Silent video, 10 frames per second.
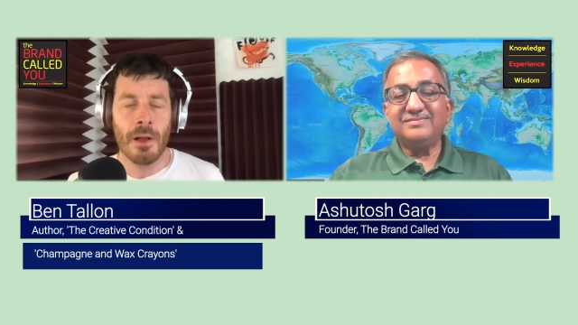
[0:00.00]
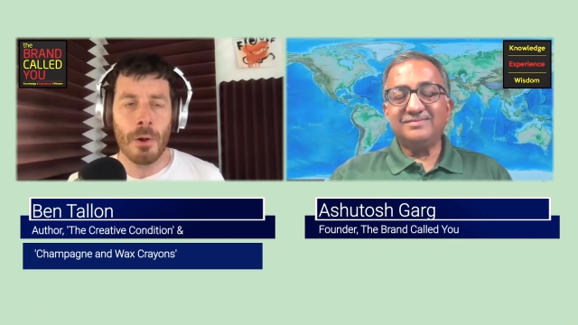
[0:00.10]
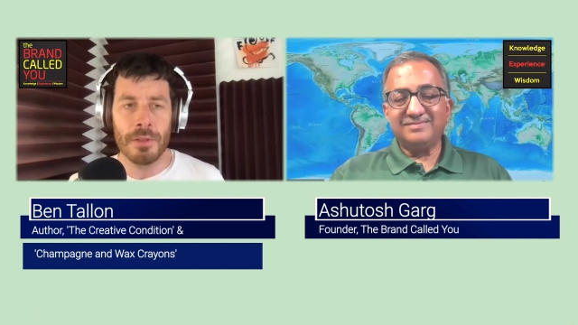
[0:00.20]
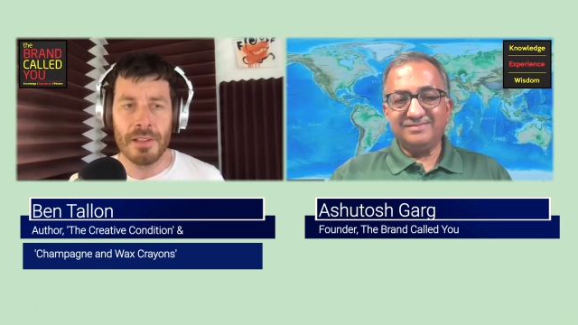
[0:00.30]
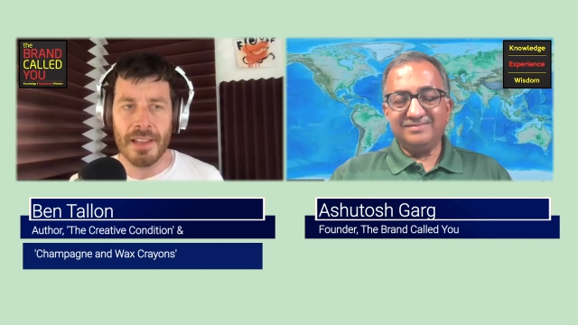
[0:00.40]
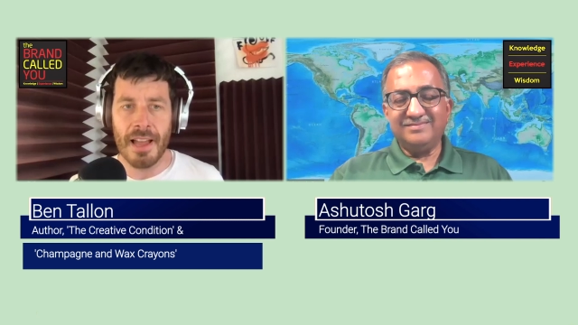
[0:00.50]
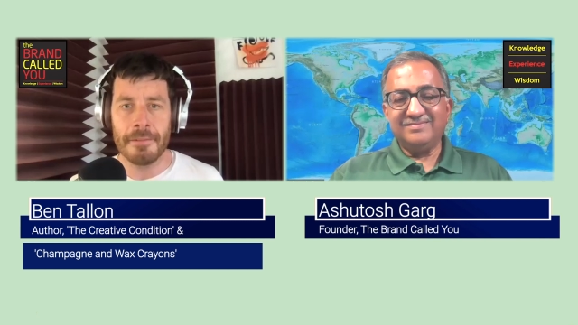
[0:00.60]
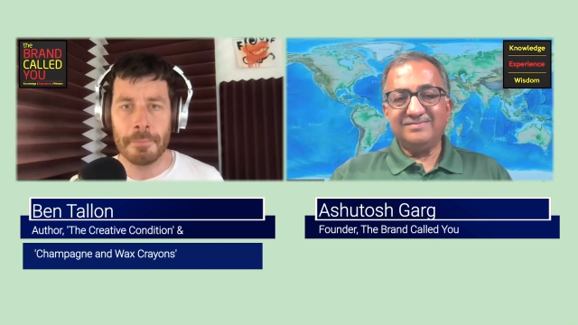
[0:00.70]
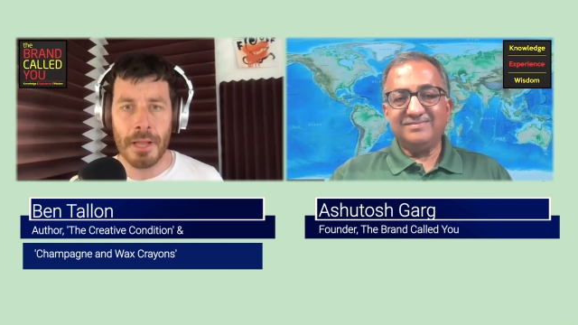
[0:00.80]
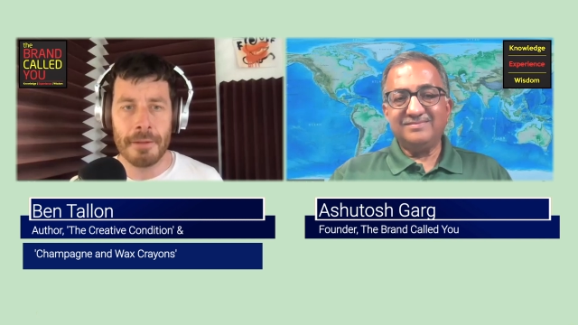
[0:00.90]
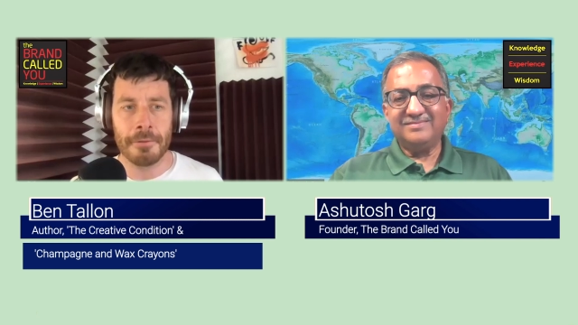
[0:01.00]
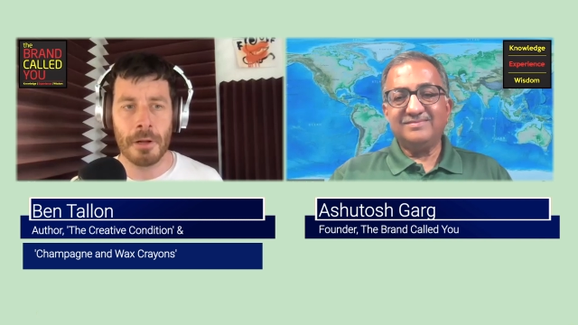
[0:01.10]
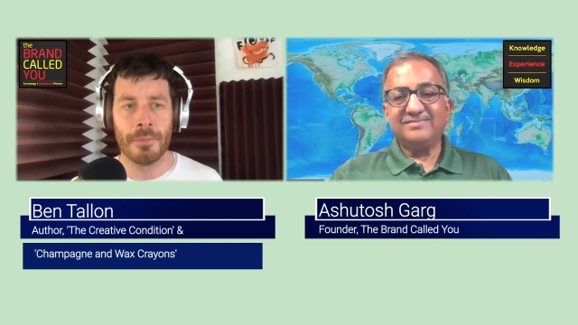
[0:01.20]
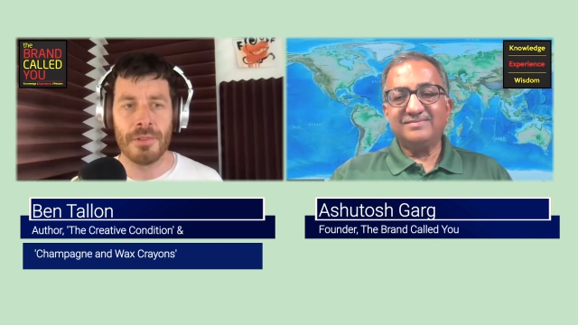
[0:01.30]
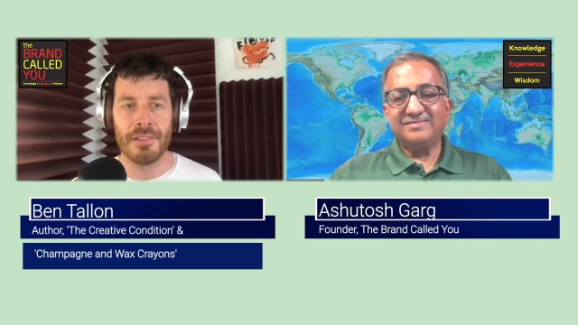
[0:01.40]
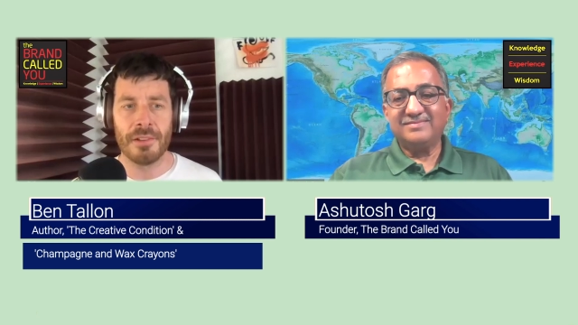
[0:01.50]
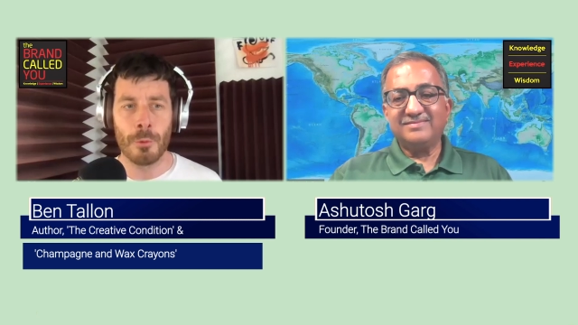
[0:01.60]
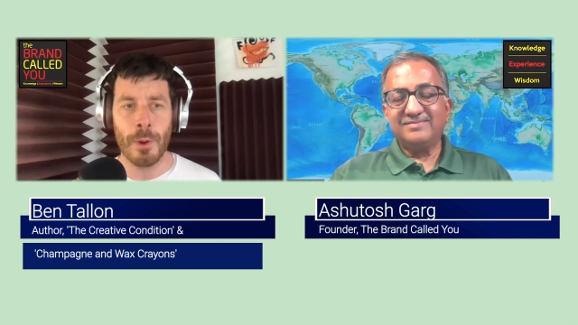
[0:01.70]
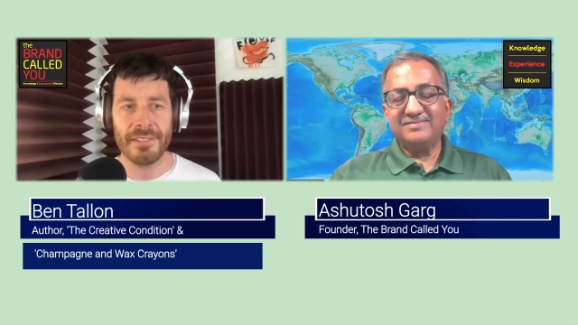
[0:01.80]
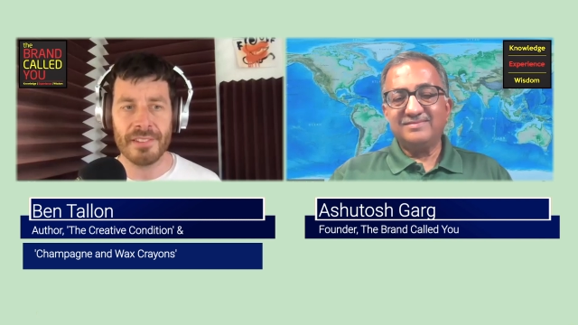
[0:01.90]
Speaker 1: all these kind of platforms, there's a
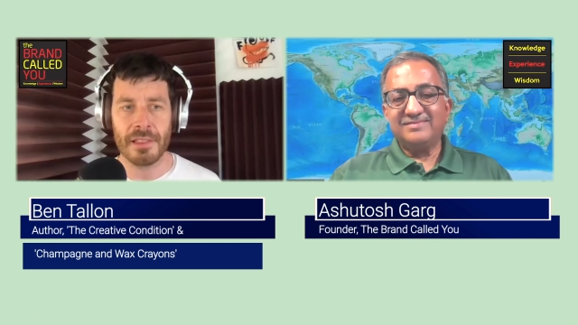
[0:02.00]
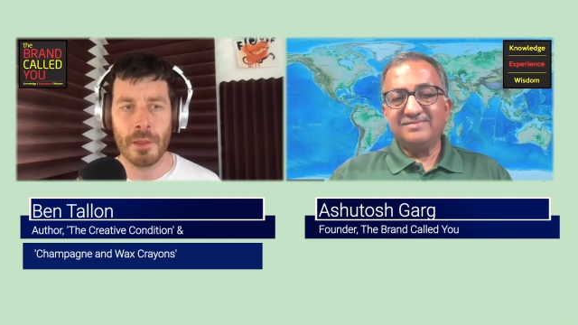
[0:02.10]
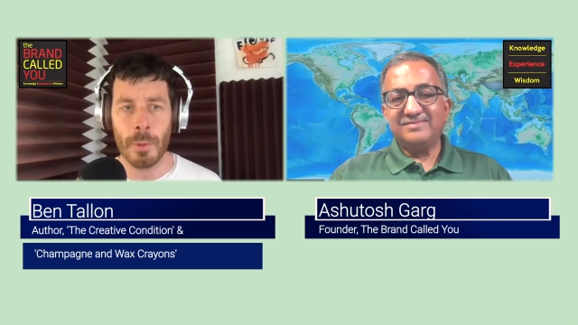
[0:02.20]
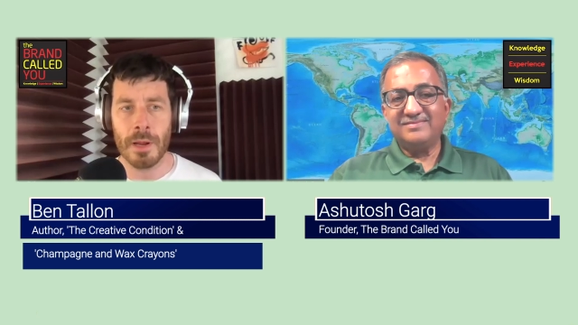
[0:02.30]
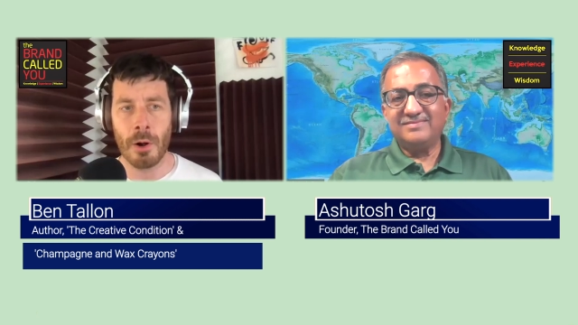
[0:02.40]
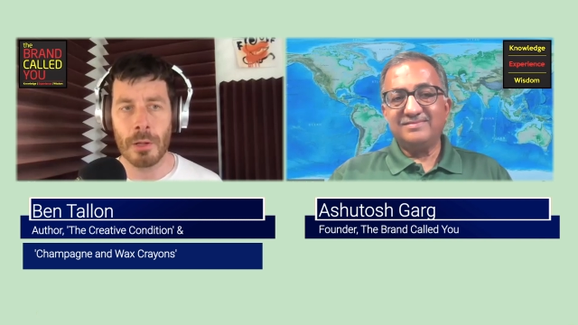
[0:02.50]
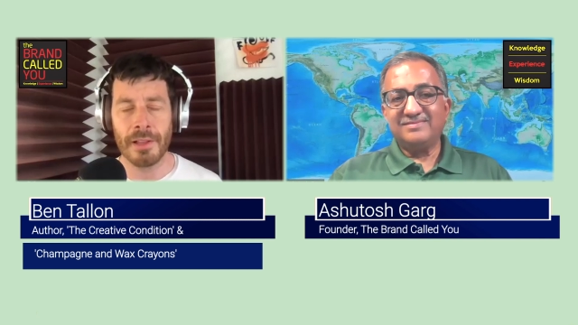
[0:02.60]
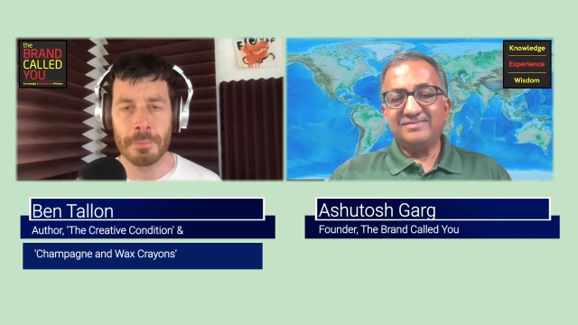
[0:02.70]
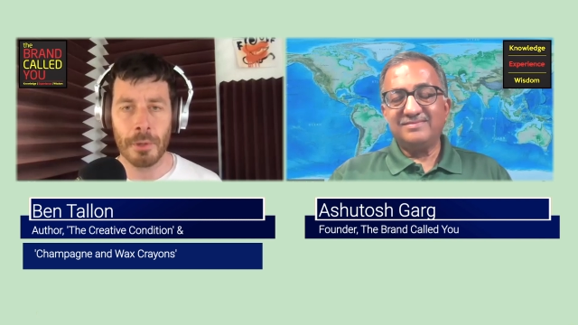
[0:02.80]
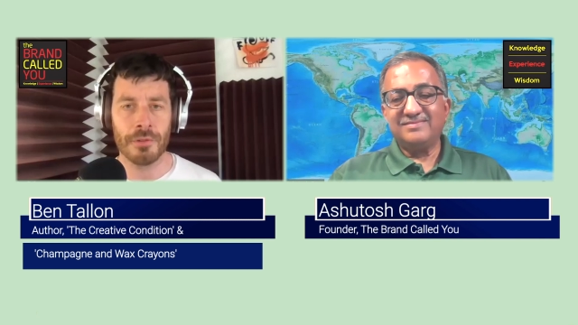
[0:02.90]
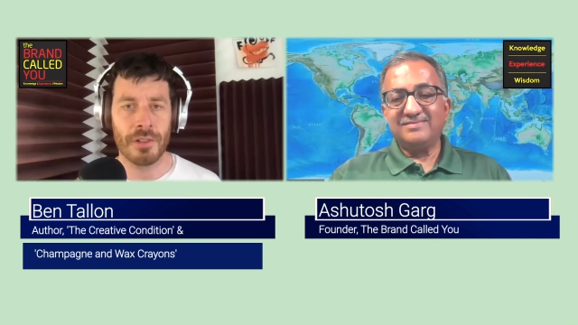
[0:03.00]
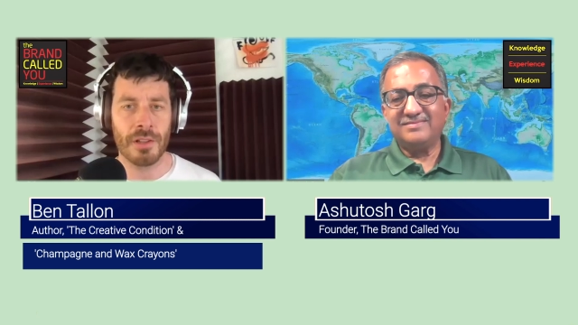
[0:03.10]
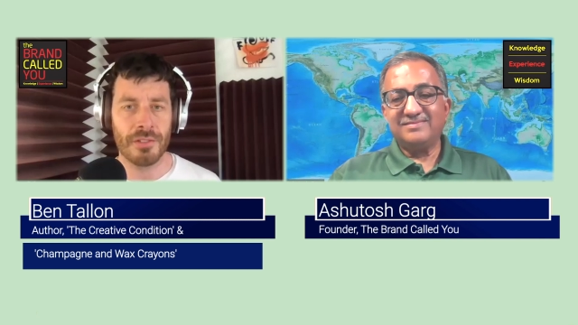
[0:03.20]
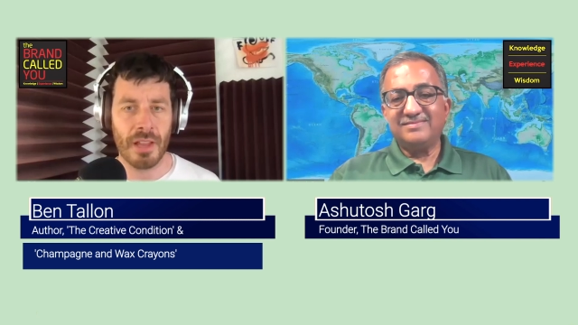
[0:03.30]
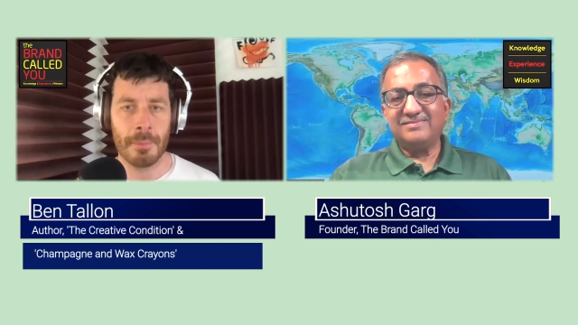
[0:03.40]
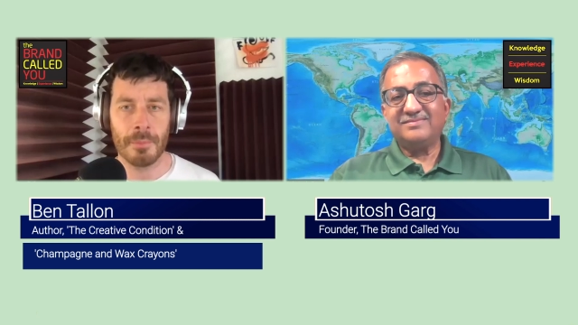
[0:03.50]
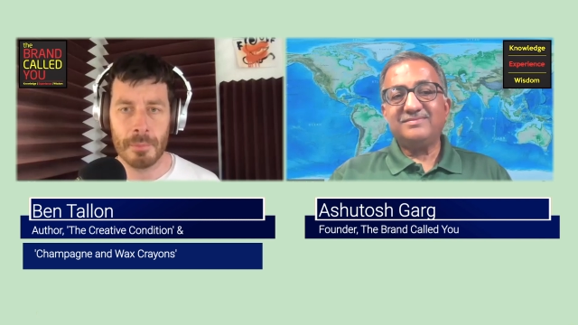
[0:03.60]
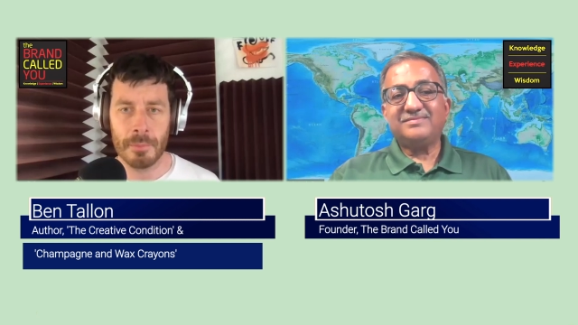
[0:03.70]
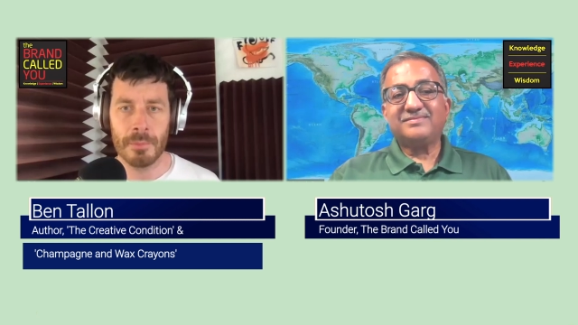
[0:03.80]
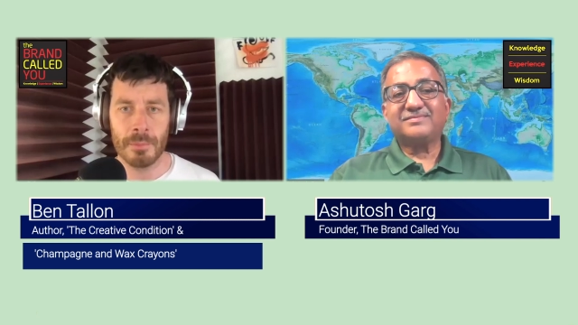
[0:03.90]
risk that we are all exposed to the same
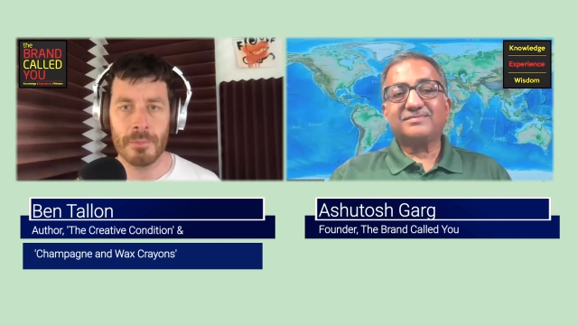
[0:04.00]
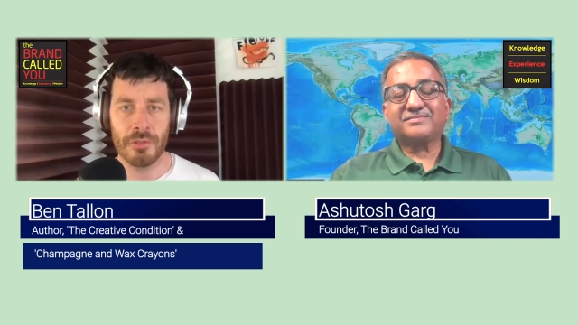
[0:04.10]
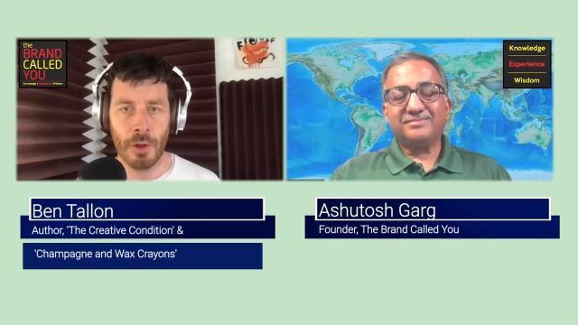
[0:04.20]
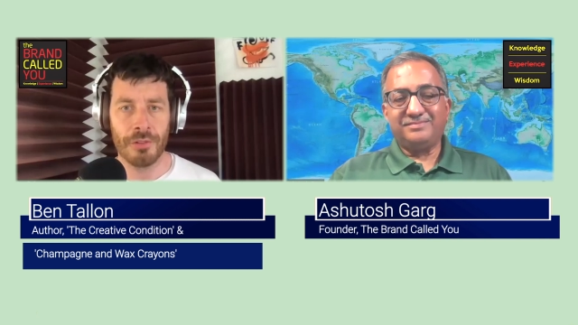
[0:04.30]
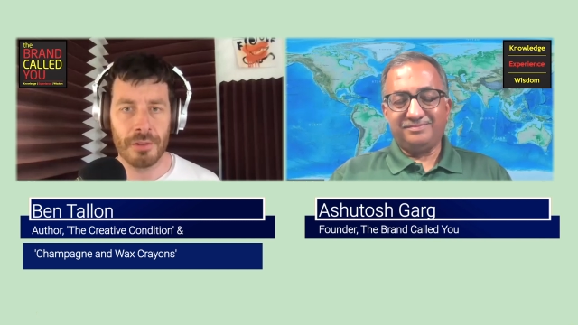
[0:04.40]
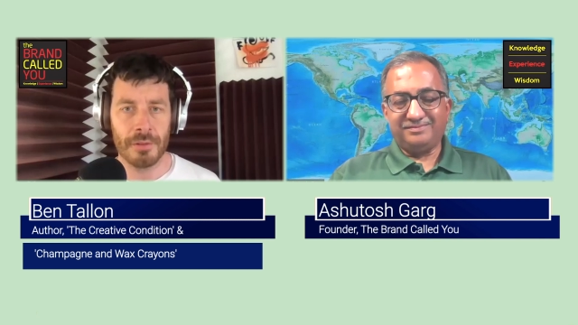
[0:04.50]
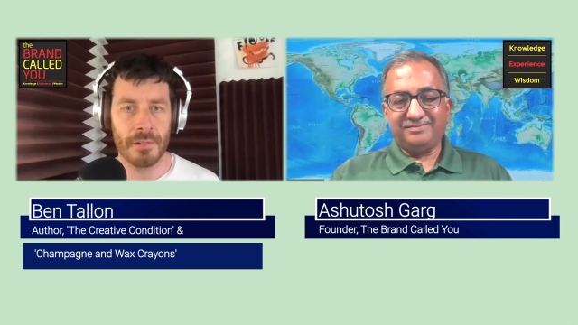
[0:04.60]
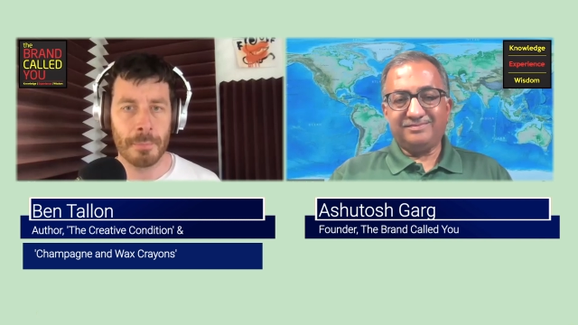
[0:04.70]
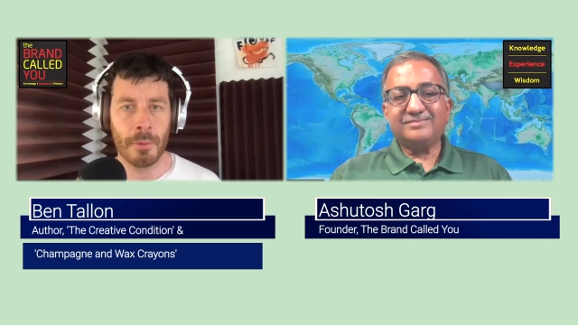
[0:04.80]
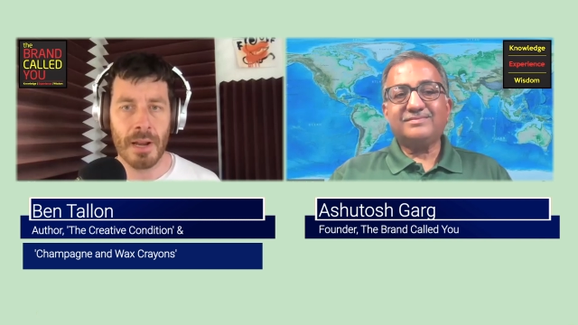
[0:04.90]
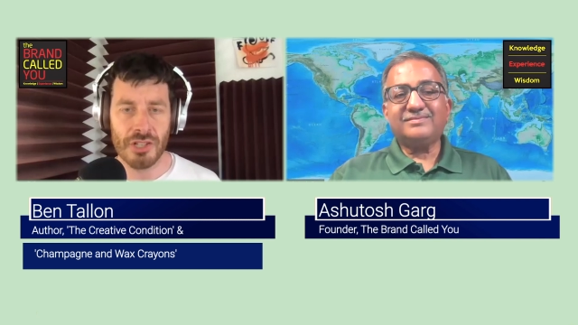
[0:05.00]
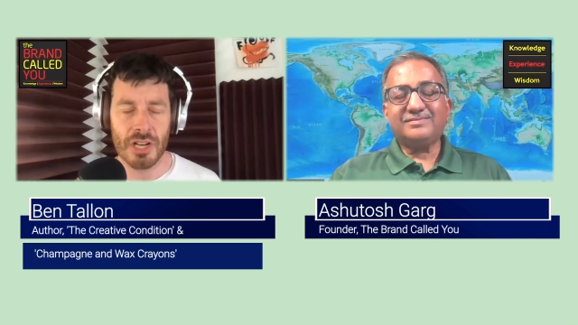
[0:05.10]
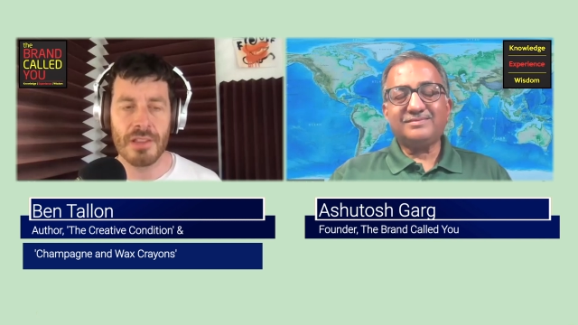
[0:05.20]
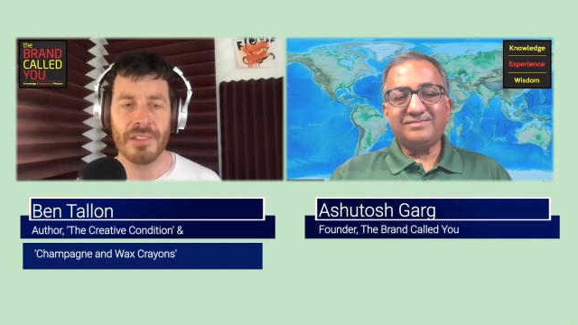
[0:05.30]
sources of inspiration and